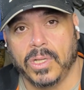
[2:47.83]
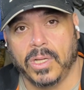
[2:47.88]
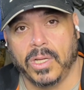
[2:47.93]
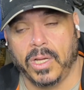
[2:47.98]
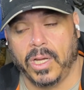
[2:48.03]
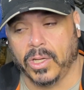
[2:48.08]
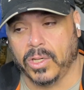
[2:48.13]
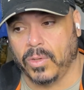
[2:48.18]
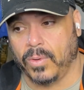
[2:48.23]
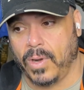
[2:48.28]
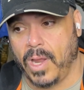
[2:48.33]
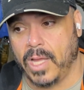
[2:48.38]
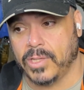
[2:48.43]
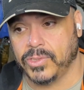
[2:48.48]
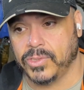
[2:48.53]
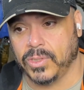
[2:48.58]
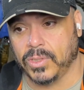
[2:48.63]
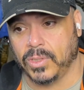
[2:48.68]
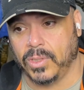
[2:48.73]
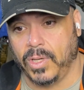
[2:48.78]
across
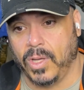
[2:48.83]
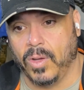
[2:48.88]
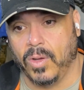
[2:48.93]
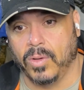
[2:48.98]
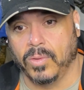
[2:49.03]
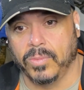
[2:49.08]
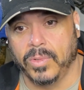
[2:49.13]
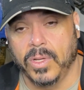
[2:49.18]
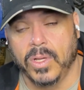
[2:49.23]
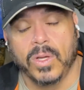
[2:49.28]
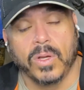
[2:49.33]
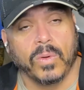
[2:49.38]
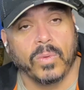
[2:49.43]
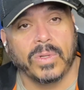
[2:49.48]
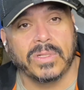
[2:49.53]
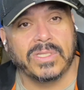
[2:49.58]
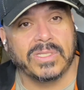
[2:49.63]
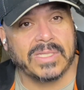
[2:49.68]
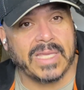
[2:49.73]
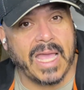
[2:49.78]
the globe,
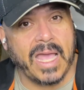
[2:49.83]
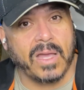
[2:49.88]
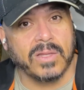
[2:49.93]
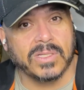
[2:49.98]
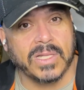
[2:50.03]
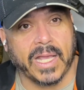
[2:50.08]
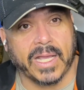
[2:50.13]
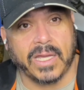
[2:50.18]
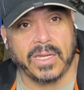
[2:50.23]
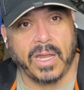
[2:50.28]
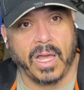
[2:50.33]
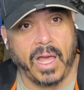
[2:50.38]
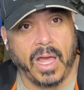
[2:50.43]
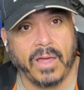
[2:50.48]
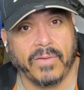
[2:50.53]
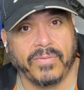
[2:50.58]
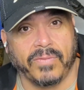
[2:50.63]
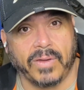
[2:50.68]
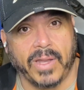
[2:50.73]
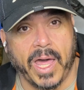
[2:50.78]
which sounds like an
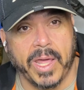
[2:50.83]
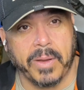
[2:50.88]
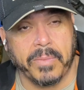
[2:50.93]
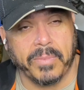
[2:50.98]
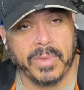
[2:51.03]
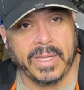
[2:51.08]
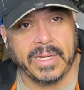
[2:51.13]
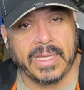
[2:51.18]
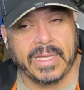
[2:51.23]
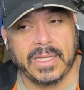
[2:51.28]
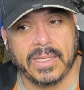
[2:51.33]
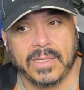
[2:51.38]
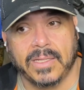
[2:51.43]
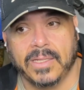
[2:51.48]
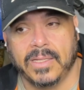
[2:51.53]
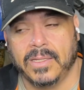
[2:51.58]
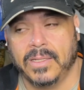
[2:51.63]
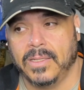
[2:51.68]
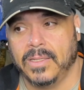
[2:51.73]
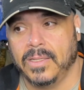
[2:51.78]
awful lot of money.
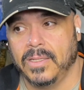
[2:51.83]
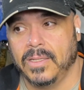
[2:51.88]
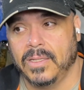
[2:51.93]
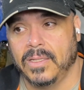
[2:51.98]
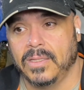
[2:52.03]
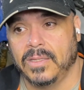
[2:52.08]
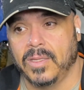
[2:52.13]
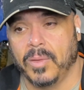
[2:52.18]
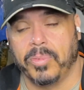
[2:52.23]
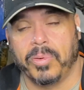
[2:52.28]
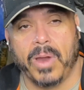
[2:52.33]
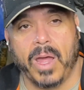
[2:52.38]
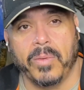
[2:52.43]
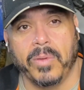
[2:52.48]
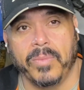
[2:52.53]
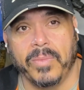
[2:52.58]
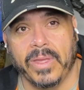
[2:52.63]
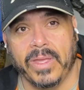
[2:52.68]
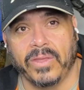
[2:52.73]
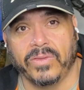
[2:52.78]
The
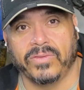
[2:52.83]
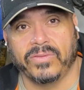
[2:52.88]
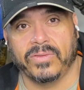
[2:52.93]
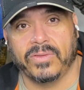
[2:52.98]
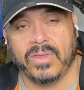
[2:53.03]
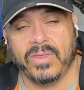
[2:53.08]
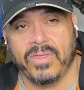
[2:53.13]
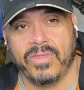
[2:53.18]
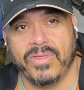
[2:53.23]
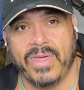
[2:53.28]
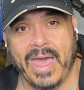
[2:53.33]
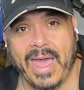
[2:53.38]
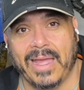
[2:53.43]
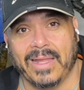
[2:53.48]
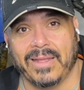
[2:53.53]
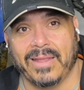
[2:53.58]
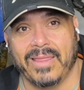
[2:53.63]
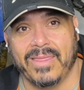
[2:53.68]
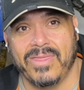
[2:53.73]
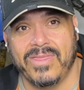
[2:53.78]
problem is that
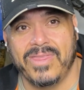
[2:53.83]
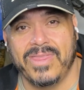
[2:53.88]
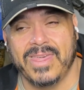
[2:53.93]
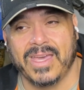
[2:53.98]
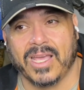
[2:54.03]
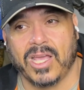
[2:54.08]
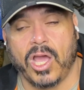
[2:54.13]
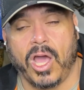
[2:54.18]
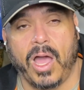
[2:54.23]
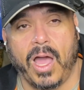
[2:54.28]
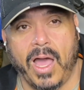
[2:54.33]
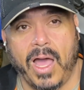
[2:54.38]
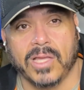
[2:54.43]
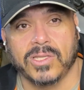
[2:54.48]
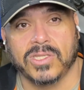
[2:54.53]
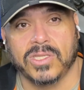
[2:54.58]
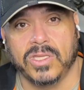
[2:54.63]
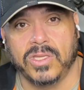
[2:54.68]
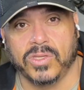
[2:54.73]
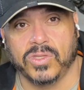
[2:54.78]
the
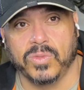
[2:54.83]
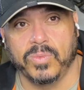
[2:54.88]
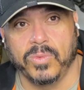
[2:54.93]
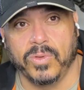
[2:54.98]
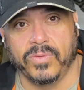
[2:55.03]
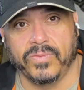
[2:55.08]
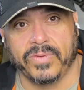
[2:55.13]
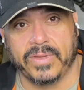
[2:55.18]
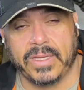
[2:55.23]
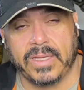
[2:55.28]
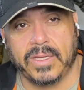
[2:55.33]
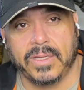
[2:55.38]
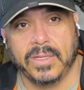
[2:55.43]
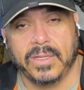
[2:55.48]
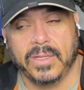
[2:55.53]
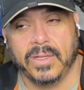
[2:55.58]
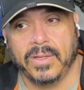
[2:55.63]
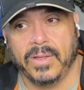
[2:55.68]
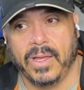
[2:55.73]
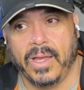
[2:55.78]
cost of this movie,
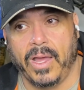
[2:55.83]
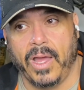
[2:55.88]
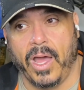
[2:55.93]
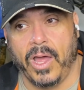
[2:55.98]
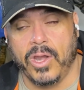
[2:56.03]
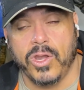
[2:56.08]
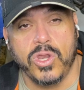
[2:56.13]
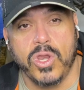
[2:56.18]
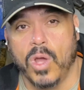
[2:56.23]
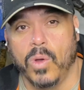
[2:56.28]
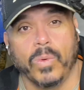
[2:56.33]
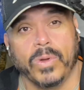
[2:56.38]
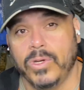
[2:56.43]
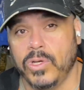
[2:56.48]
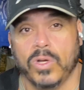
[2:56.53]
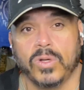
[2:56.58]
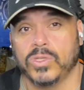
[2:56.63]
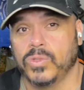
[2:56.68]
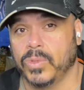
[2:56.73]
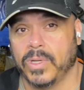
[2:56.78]
no one
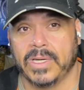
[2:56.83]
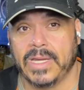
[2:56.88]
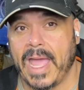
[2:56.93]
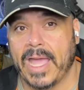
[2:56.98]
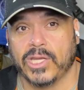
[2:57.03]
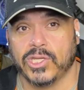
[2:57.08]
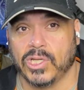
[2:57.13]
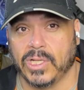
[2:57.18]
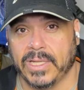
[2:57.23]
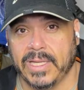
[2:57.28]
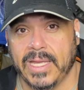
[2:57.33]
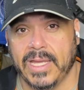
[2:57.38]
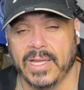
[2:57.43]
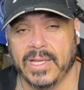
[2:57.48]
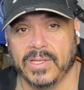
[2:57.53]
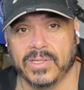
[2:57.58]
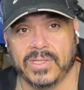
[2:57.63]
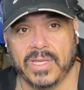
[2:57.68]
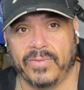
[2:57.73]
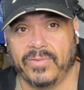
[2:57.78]
knows what it actually
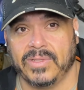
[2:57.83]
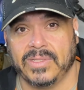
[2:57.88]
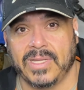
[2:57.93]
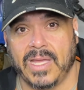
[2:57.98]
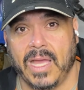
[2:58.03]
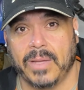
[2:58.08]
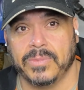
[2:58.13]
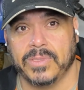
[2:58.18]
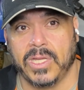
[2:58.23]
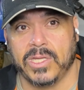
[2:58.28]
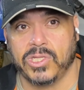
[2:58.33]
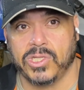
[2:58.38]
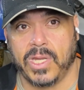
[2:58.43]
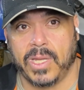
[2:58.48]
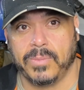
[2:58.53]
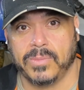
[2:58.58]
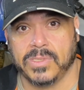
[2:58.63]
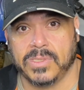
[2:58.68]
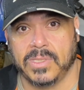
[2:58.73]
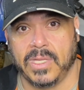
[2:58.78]
is. Every time
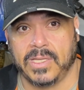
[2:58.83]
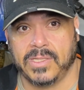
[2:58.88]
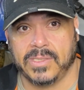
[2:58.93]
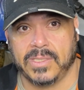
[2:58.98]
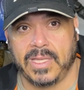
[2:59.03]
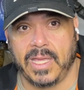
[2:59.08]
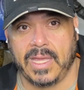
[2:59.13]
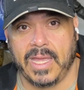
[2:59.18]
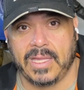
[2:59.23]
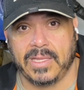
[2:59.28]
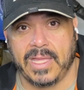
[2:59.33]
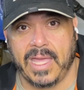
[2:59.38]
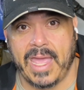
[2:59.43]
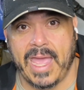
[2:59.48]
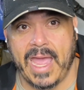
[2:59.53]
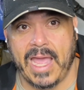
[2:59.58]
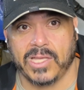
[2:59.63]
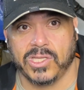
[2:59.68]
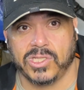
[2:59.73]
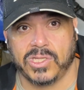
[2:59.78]
they
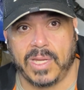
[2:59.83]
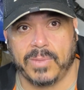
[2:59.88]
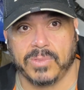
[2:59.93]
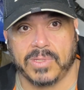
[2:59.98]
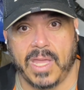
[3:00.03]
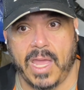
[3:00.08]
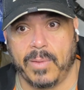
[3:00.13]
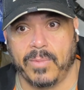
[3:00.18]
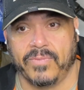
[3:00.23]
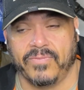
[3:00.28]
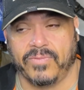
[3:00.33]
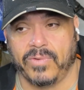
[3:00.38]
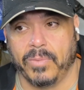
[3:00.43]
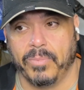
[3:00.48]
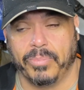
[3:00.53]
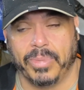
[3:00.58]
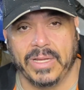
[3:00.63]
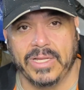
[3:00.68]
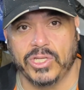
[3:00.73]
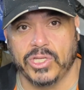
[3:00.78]
asked James Cameron for a
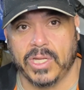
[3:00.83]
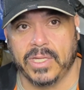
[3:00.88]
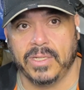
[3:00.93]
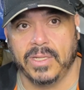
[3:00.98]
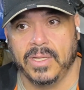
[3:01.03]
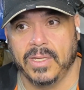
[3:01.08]
budget,